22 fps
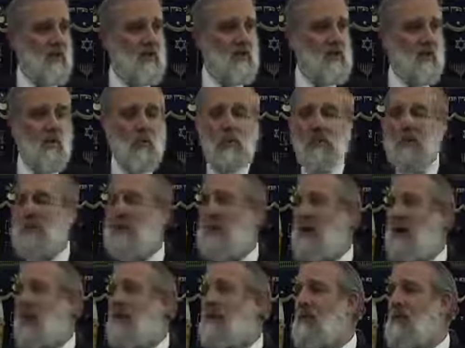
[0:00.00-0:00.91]
So, what
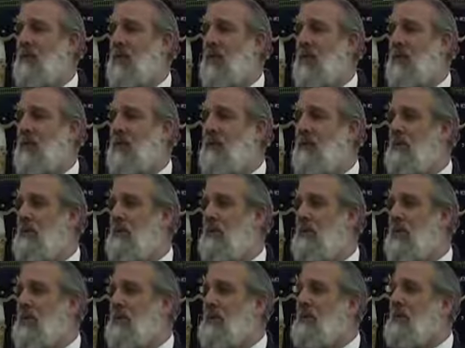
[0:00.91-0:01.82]
is left to us to
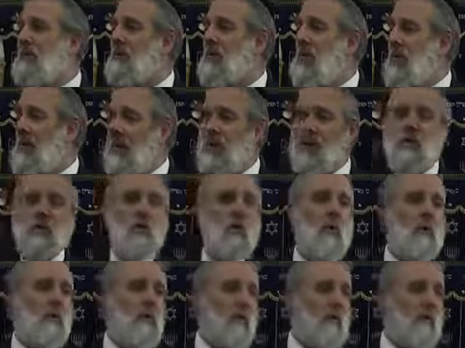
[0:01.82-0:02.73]
do is to take
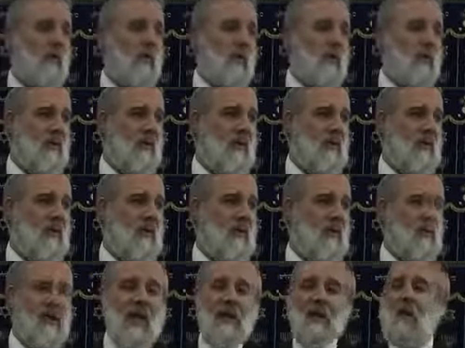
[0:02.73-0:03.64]
control over it
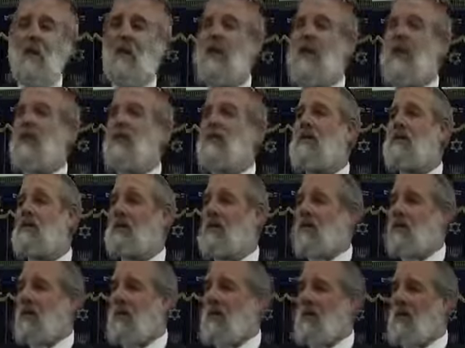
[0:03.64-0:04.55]
not to let it
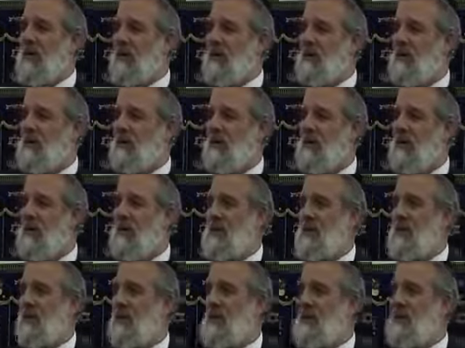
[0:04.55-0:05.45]
control us,
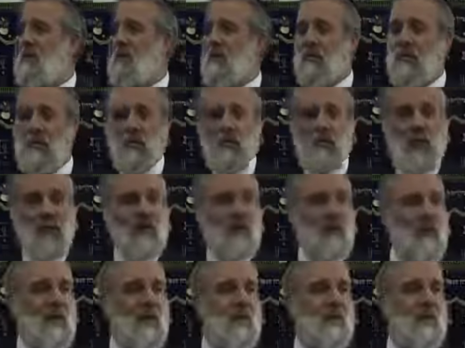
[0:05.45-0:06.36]
but to
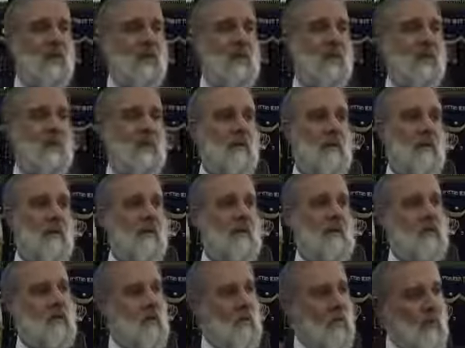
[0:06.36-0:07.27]
rein it in,
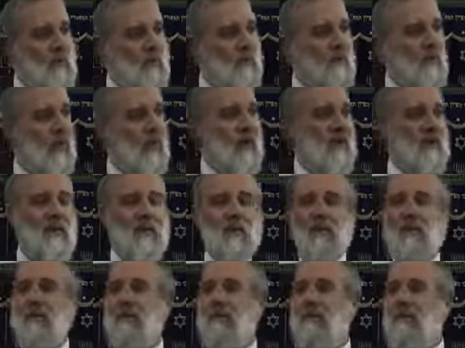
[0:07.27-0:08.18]
to refine
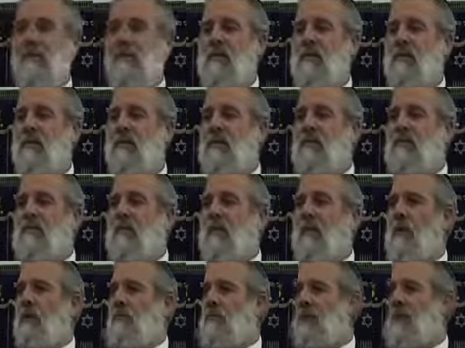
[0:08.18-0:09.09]
it, to
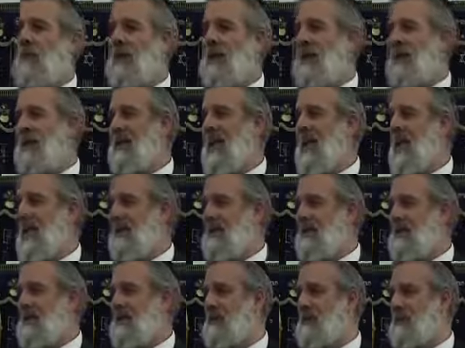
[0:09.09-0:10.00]
form second
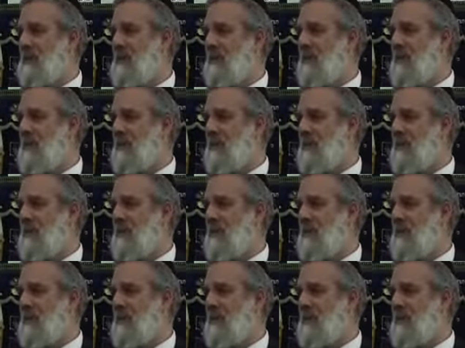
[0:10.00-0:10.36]
habits,